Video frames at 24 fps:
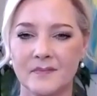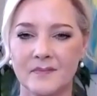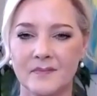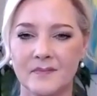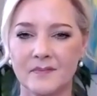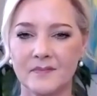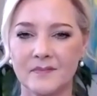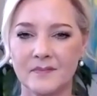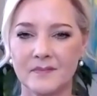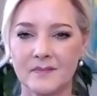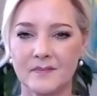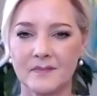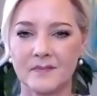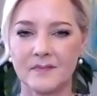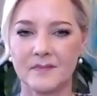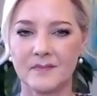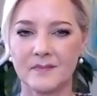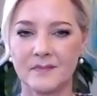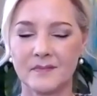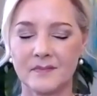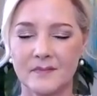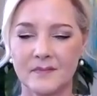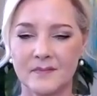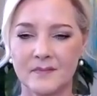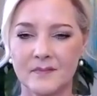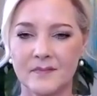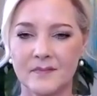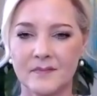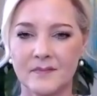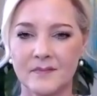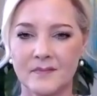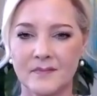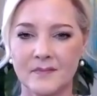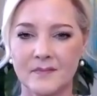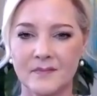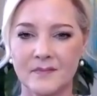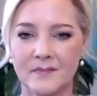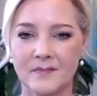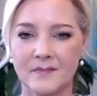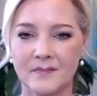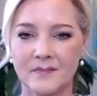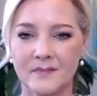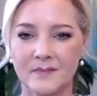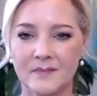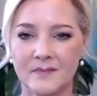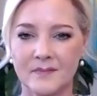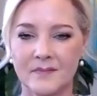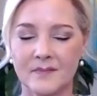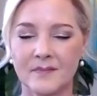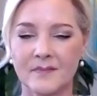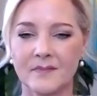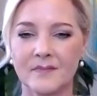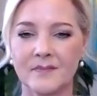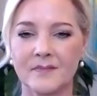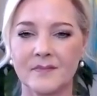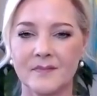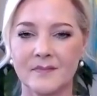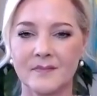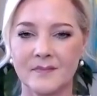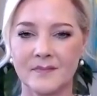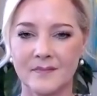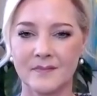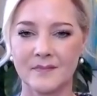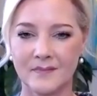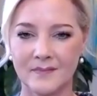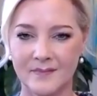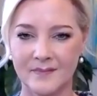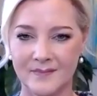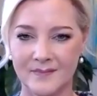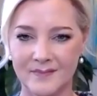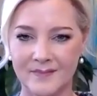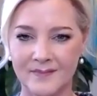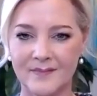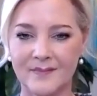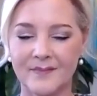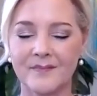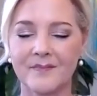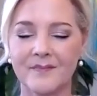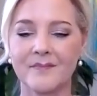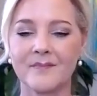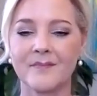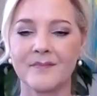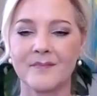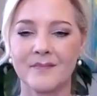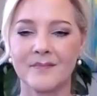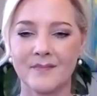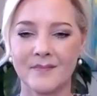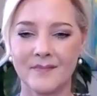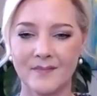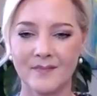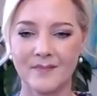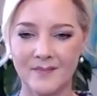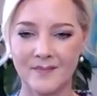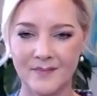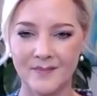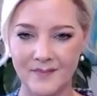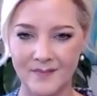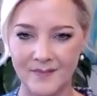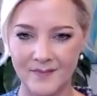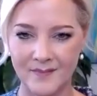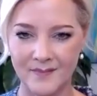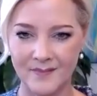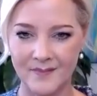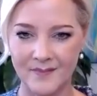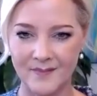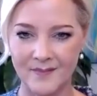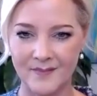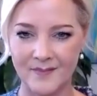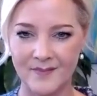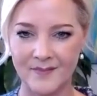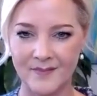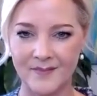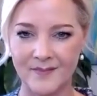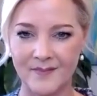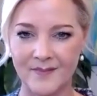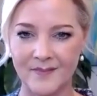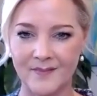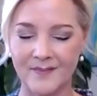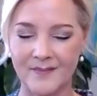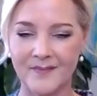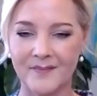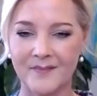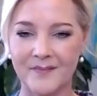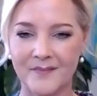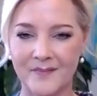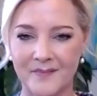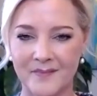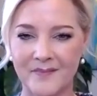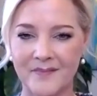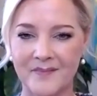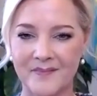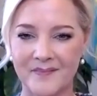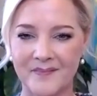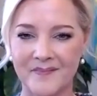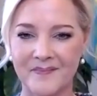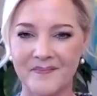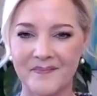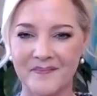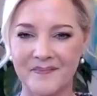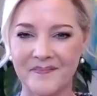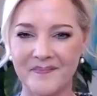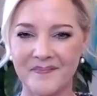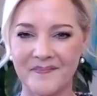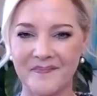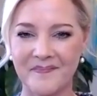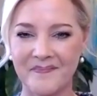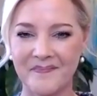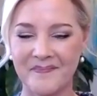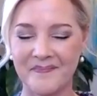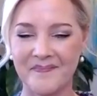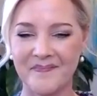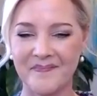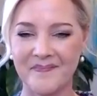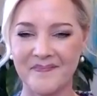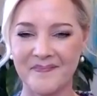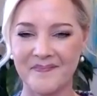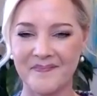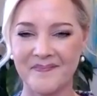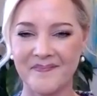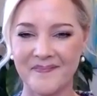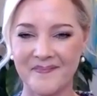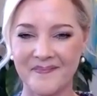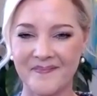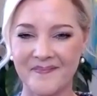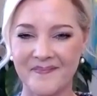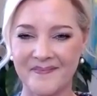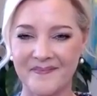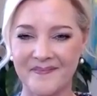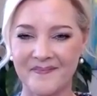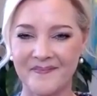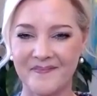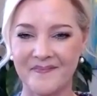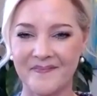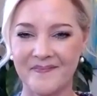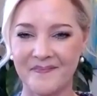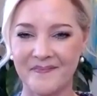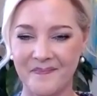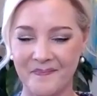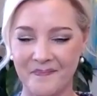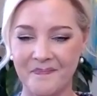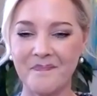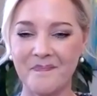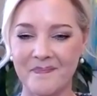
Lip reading: (not speaking)